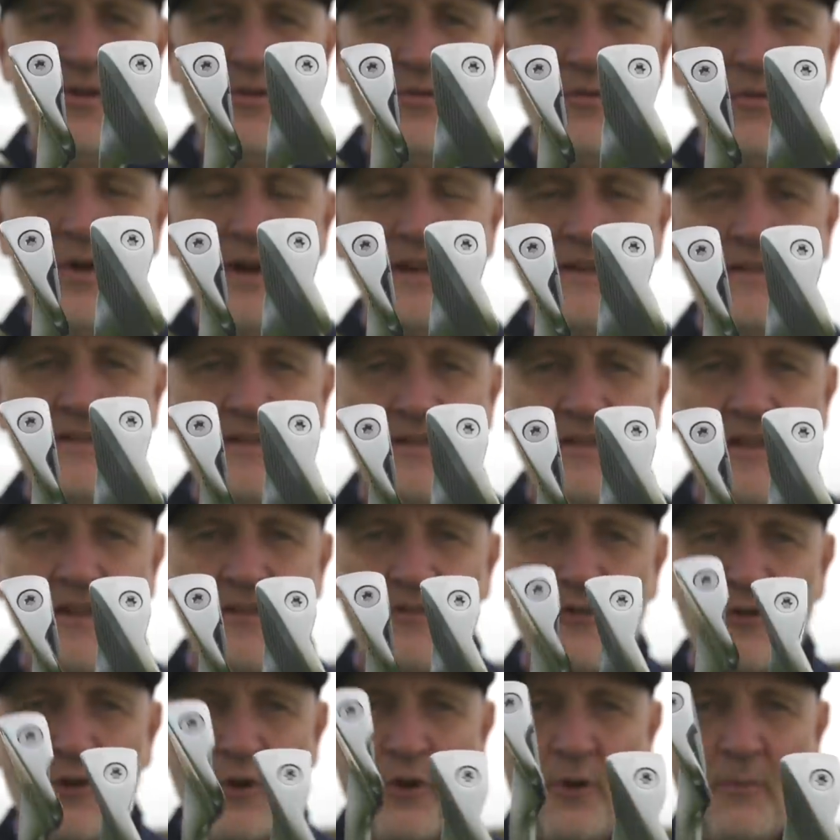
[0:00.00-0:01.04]
Right, this
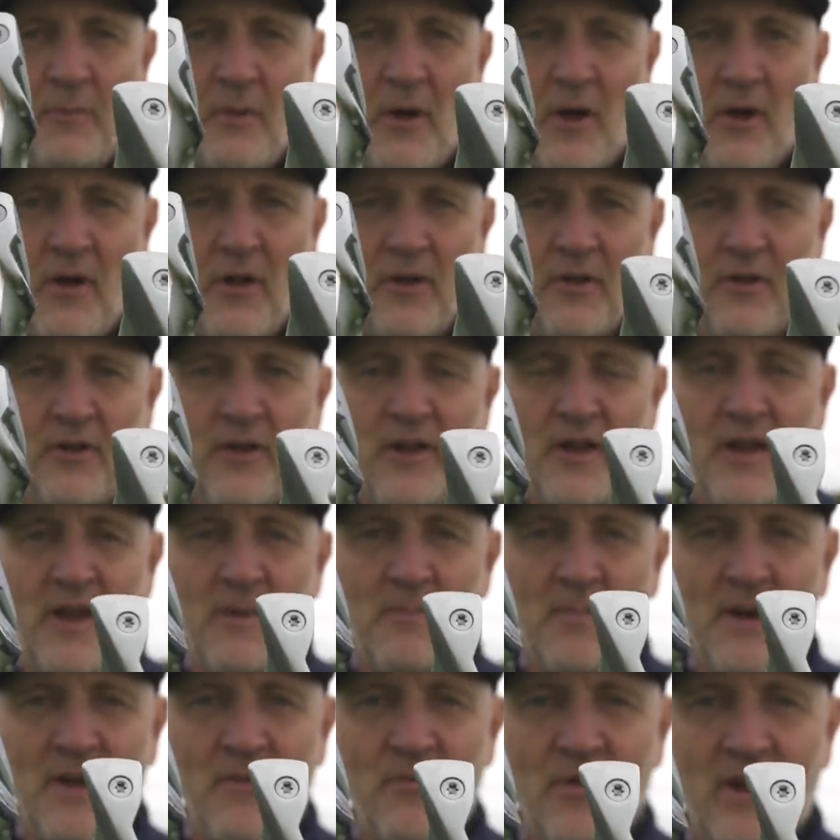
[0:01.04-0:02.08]
club on uh, in
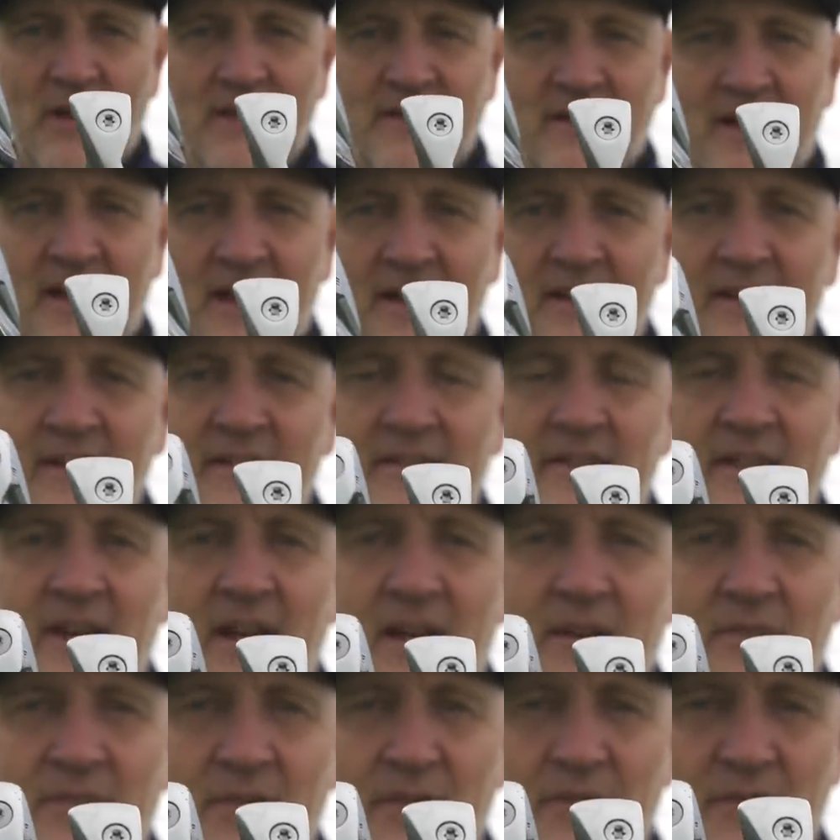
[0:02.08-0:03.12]
my right hand is the
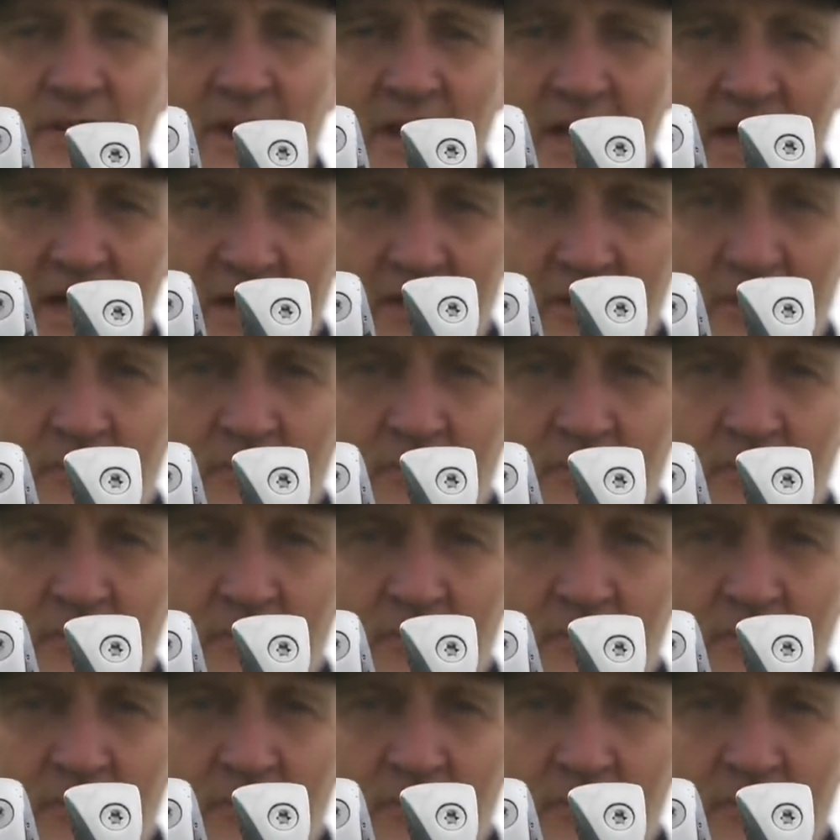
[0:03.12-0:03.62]
i59,